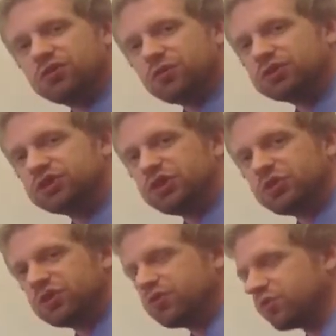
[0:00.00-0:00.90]
So once you
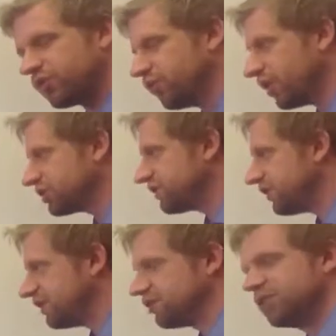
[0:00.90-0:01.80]
do it, rewatch the
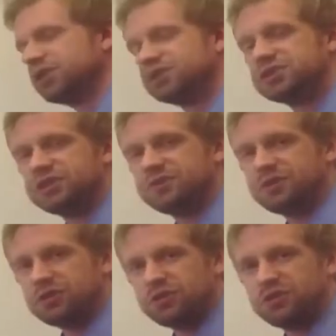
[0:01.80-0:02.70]
video, see if
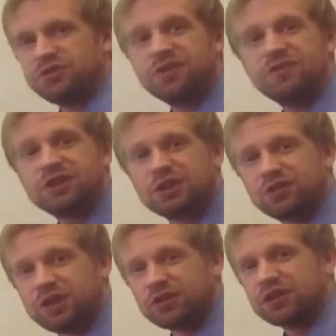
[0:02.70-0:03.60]
you did it
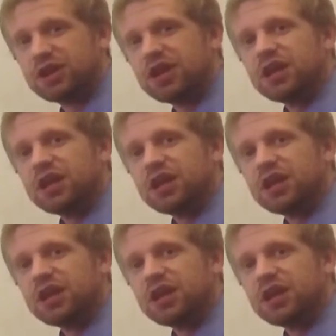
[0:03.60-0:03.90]
correctly.